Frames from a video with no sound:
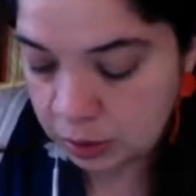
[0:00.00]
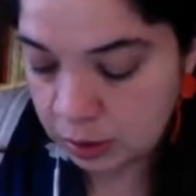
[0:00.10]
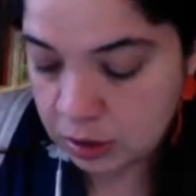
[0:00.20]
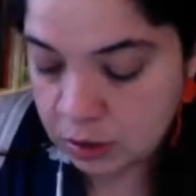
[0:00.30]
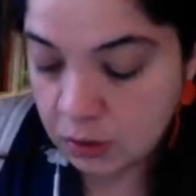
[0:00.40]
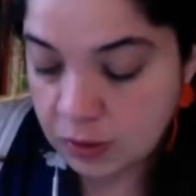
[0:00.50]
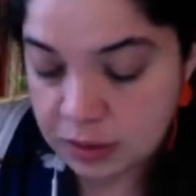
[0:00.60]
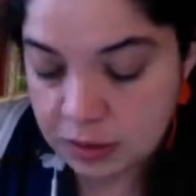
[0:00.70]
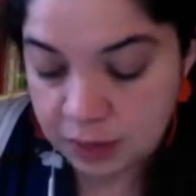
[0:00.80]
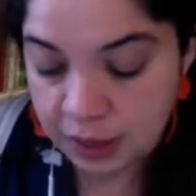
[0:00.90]
So I was
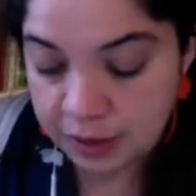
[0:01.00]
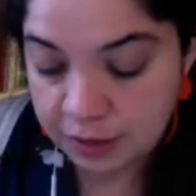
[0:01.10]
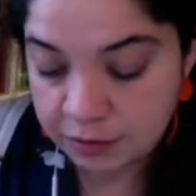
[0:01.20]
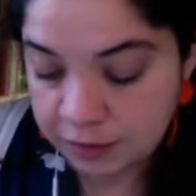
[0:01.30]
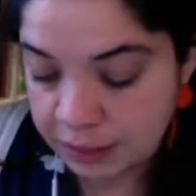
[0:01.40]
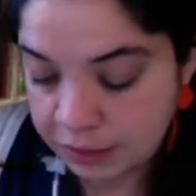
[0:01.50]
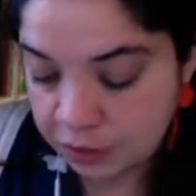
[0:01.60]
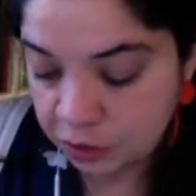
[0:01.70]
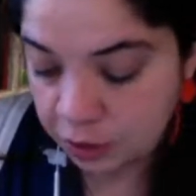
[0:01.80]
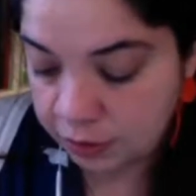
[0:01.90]
inspired for that
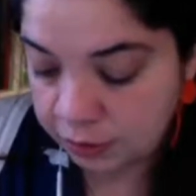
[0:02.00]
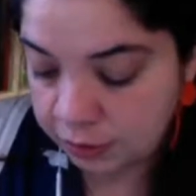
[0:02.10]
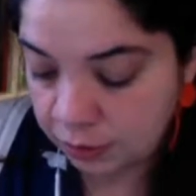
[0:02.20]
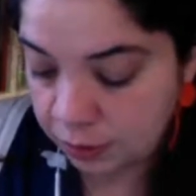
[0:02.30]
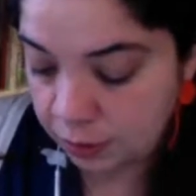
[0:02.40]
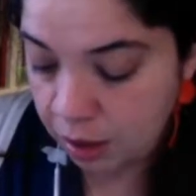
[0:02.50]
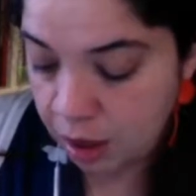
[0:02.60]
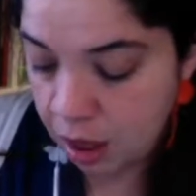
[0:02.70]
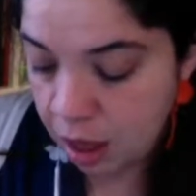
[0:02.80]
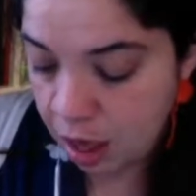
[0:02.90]
drawing for a
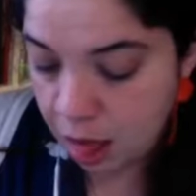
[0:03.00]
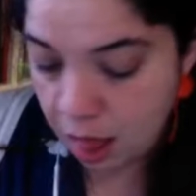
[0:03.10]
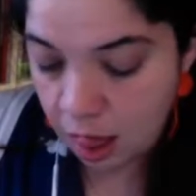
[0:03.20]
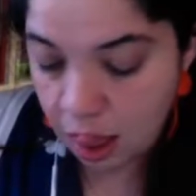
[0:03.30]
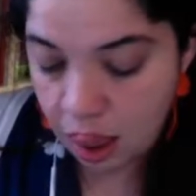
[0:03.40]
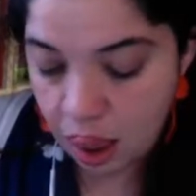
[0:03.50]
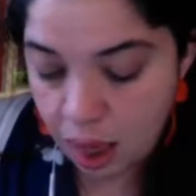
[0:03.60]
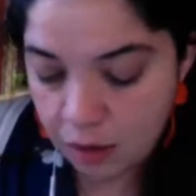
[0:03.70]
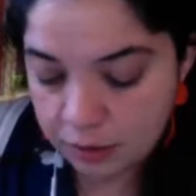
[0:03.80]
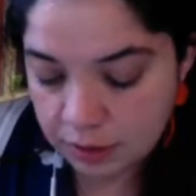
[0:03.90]

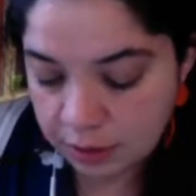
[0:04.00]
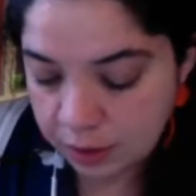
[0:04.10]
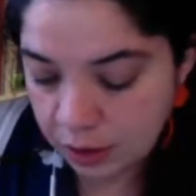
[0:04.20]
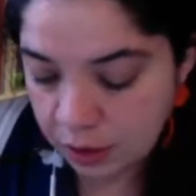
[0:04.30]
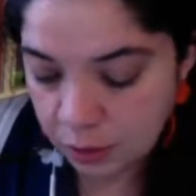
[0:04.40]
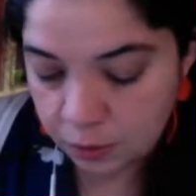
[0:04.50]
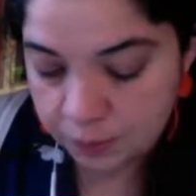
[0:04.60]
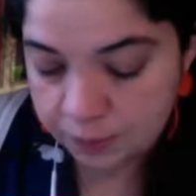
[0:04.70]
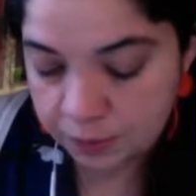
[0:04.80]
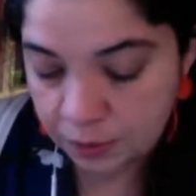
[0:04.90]
long time ago.
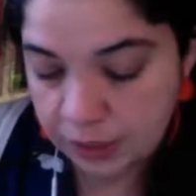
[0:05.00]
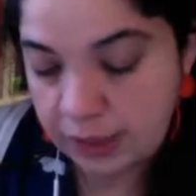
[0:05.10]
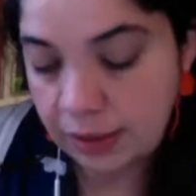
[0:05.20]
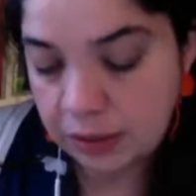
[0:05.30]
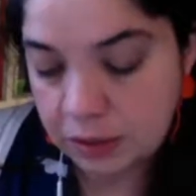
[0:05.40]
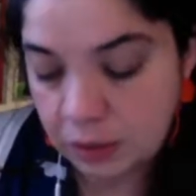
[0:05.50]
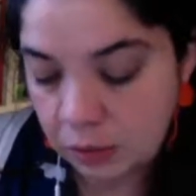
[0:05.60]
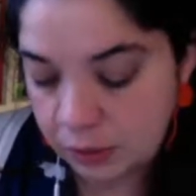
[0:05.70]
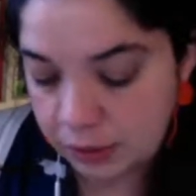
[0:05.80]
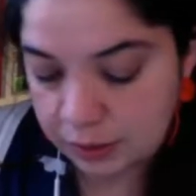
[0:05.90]
Okay, not so
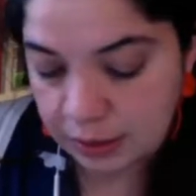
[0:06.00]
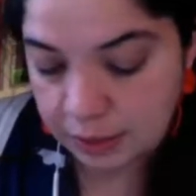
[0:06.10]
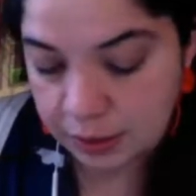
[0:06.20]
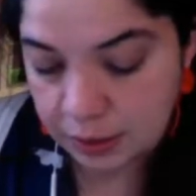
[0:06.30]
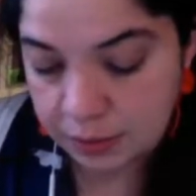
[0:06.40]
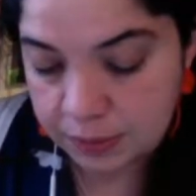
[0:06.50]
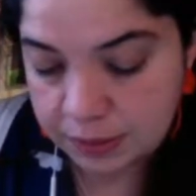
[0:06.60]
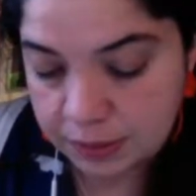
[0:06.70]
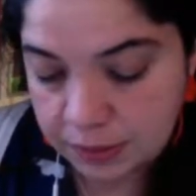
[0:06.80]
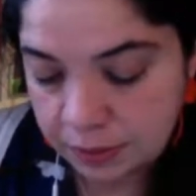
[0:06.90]
long time ago, but
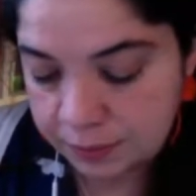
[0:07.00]
still.